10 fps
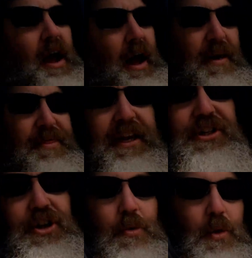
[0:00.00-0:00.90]
Um, I think
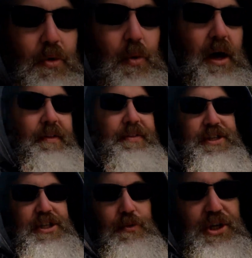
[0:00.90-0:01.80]
is going to work well in the
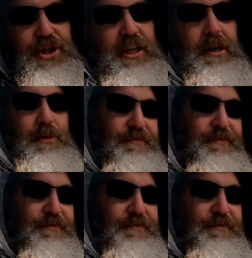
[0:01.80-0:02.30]
situations that I'm